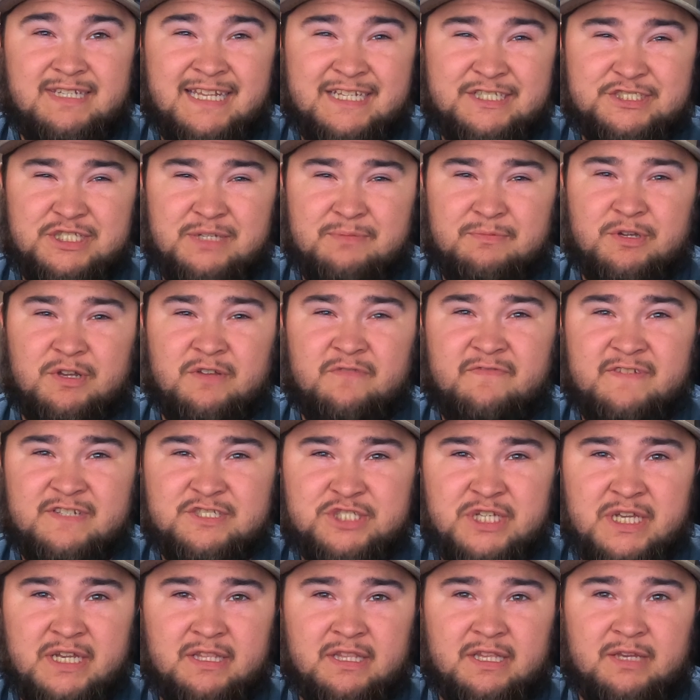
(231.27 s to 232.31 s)
teach them good
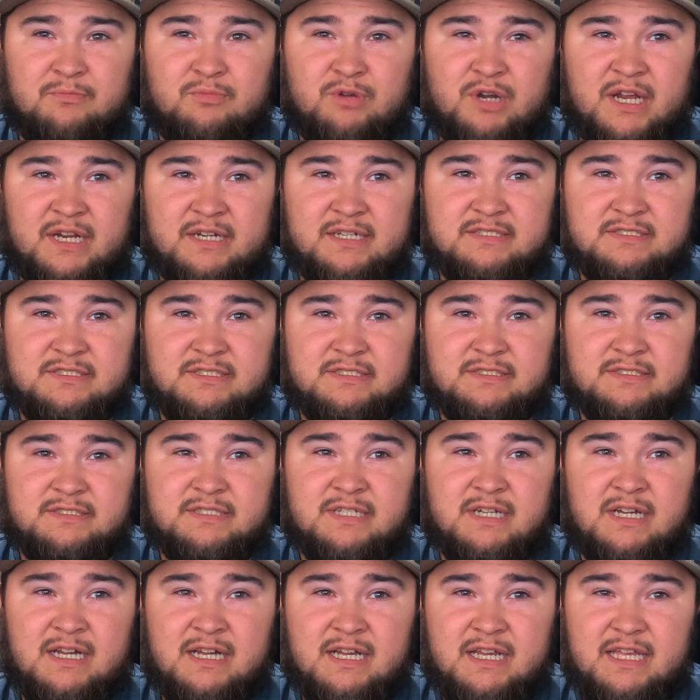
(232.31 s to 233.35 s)
fish handling
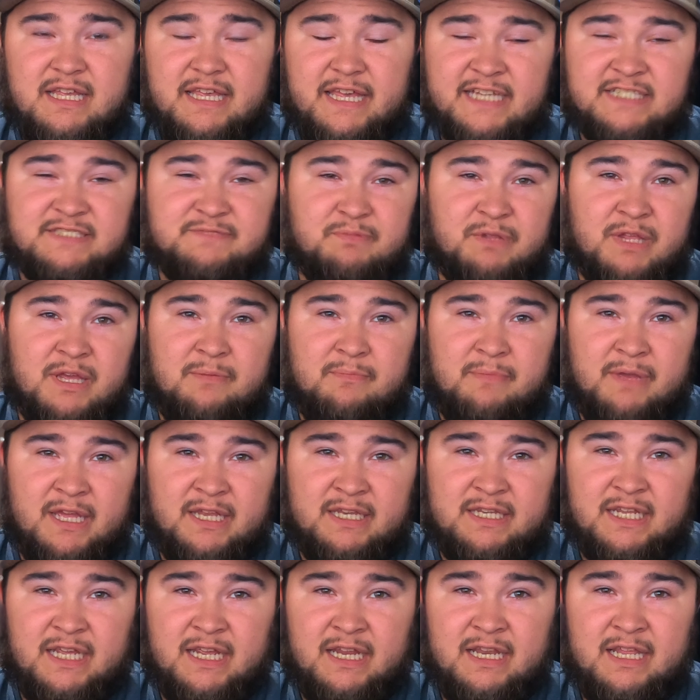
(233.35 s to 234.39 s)
practices. Explain
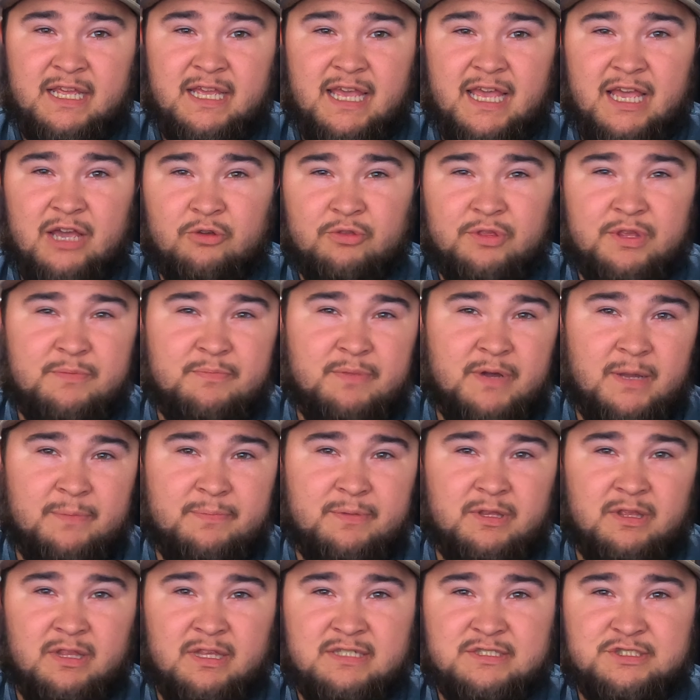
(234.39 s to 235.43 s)
maintaining healthy
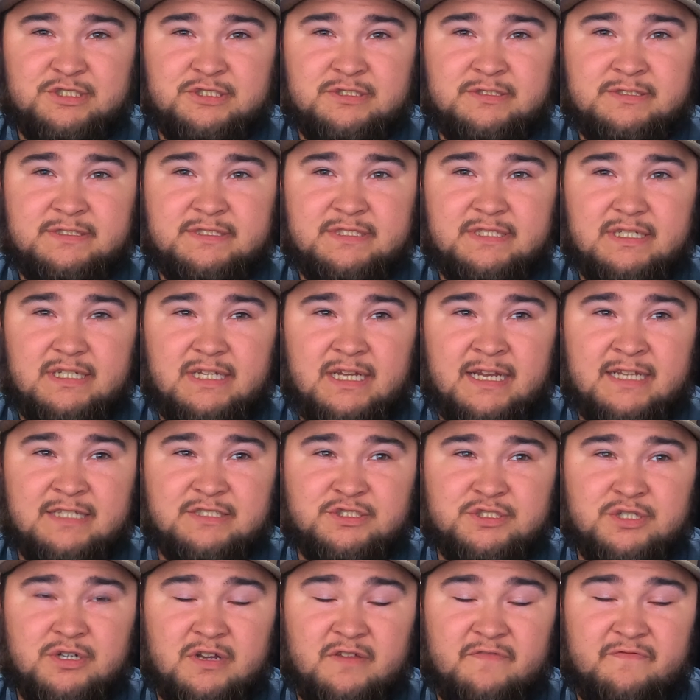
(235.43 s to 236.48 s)
populations and
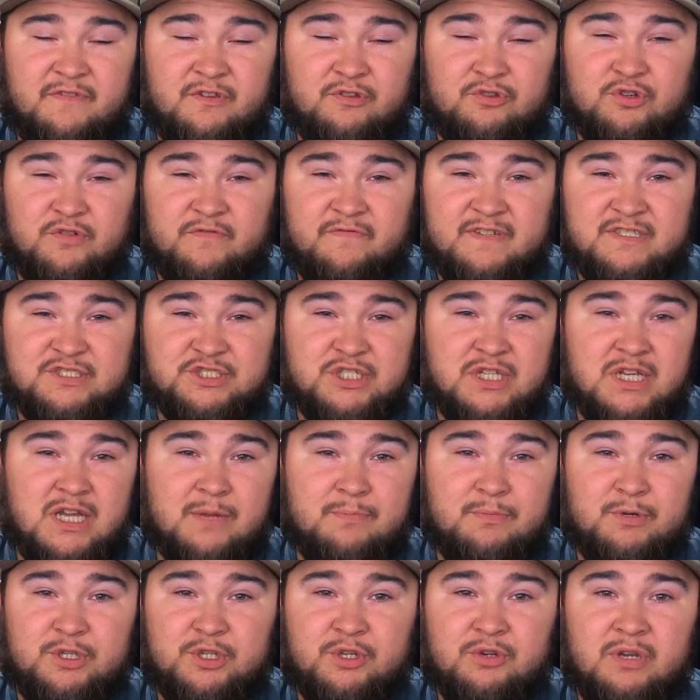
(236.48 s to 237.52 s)
ensuring future fishing
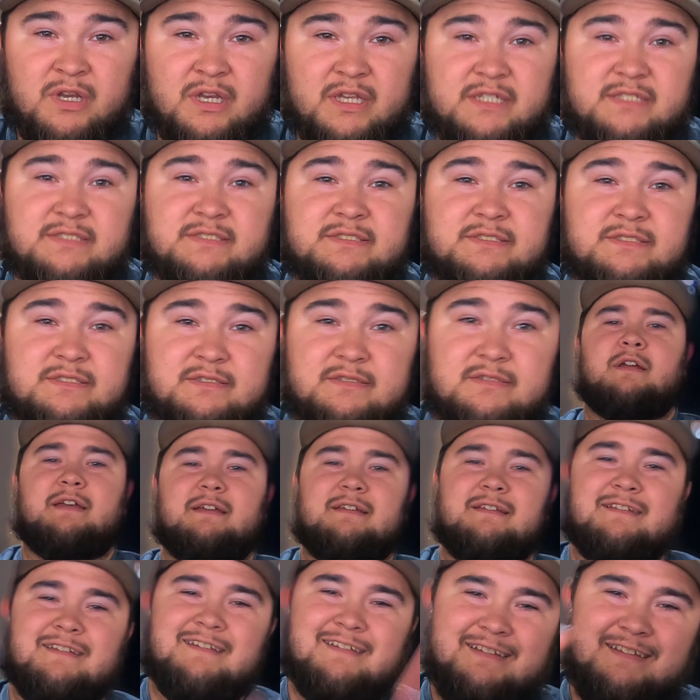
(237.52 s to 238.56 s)
opportunities.
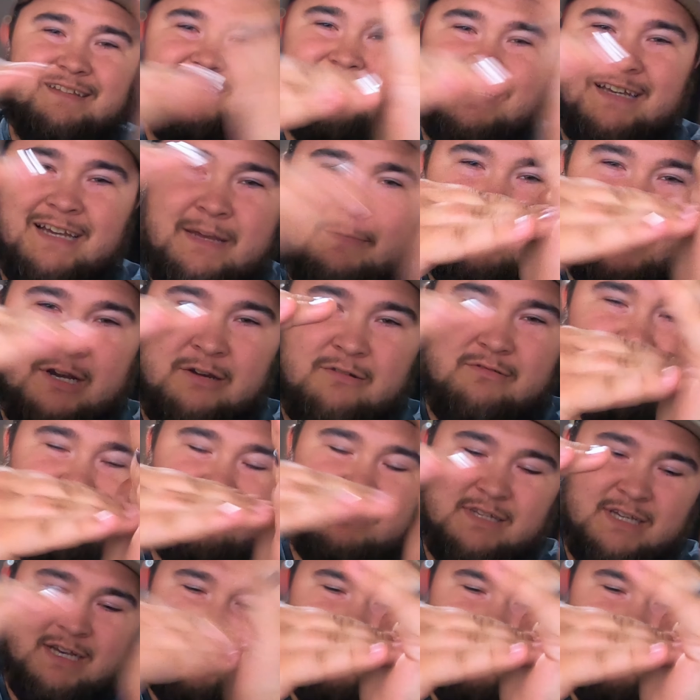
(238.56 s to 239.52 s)
Alright, time out.